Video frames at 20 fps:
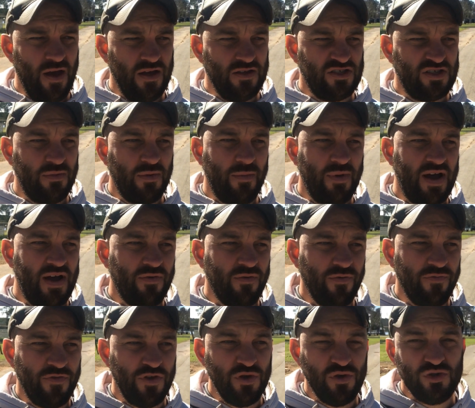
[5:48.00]
some of my
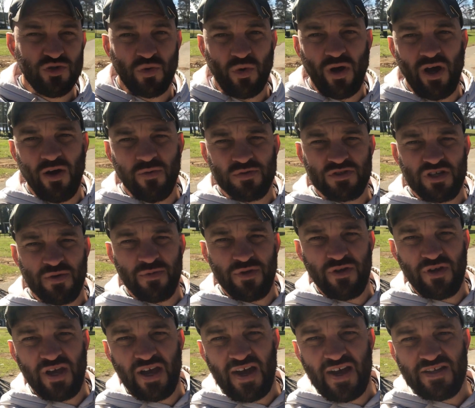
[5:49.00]
reviews will help some of
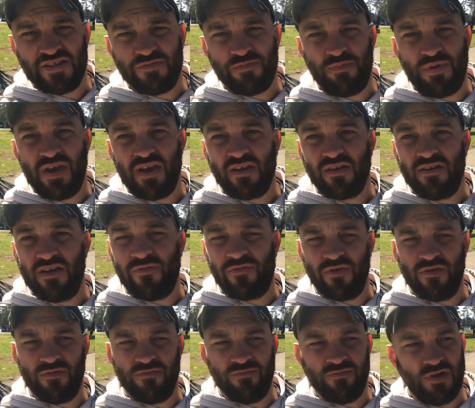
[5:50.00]
you guys pick
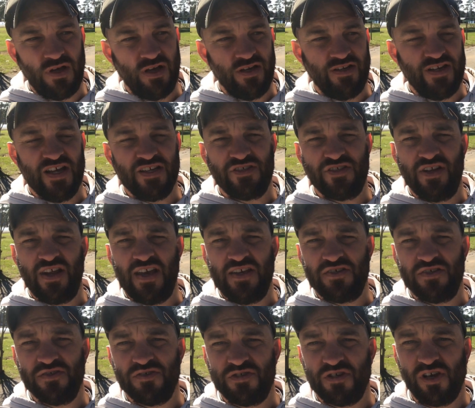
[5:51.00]
different
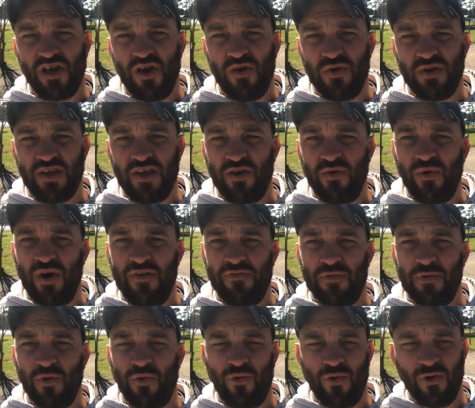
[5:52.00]
destinations to go and get away
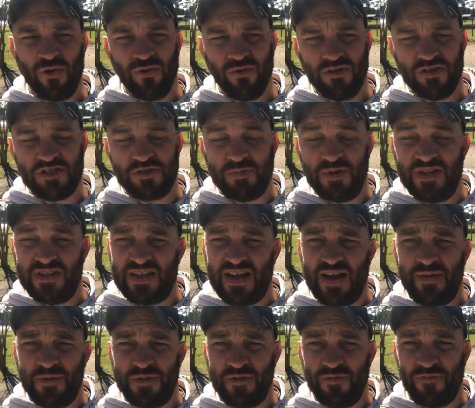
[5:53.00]
from the world and spend
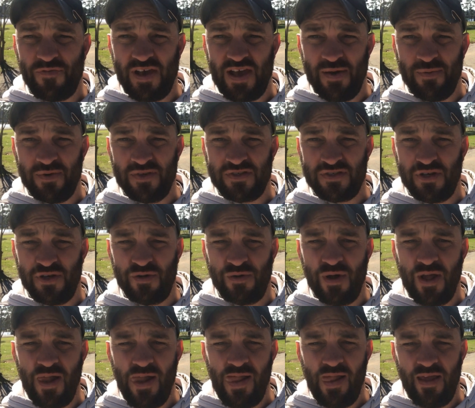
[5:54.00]
time with your family. So
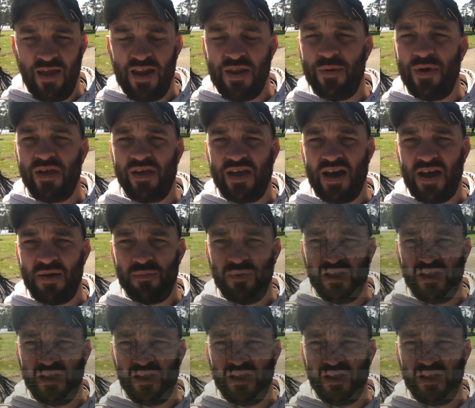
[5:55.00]
anyway, God